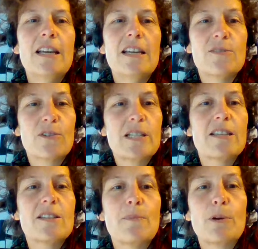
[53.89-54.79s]
is, for
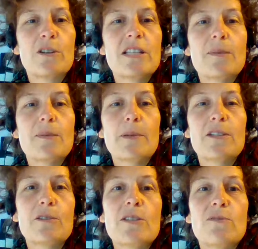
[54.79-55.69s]
instance, a
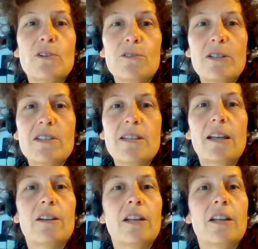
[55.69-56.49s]
participant who is focusing